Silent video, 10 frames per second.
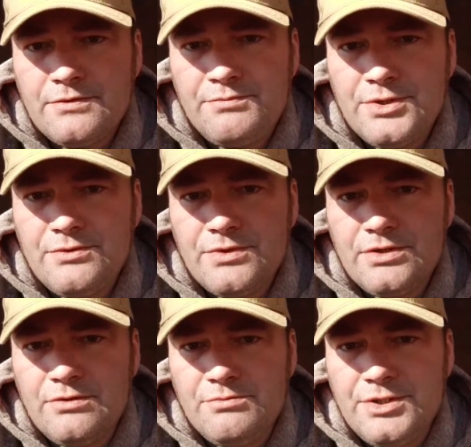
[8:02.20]
The big
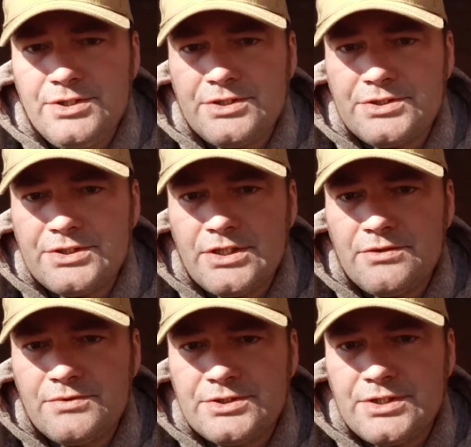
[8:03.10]
one, no media channel
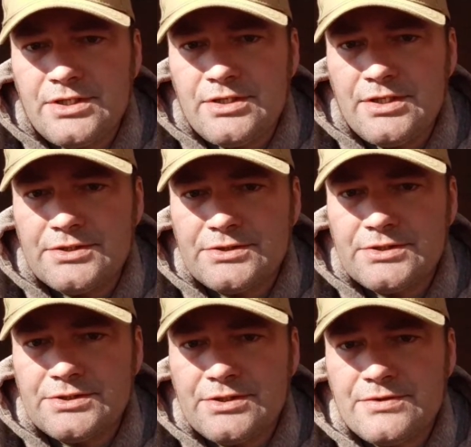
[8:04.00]
would tell us,
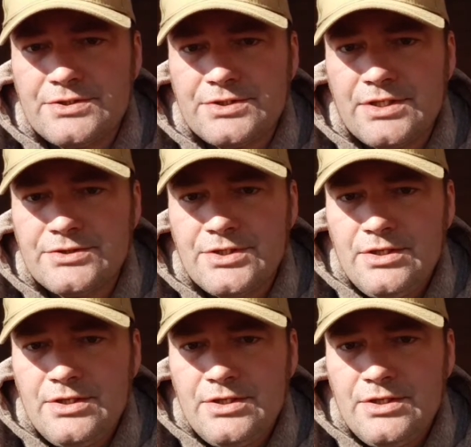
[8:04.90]
considering the channels.